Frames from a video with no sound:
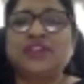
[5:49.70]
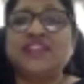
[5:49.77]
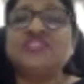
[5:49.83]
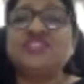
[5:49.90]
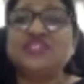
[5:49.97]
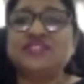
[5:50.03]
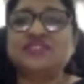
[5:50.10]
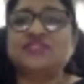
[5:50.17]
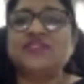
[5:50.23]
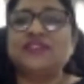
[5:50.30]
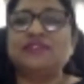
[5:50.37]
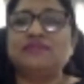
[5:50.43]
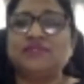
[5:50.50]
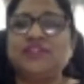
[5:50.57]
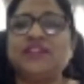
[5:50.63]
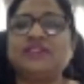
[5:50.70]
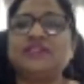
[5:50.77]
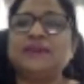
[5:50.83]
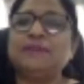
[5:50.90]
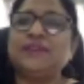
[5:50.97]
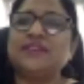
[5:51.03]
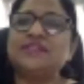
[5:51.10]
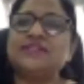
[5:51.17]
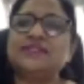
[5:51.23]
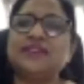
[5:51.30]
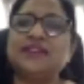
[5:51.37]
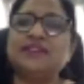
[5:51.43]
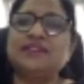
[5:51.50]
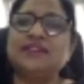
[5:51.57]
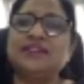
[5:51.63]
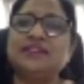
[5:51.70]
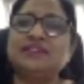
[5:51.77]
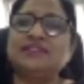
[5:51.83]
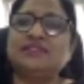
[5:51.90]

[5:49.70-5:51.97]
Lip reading: registry database can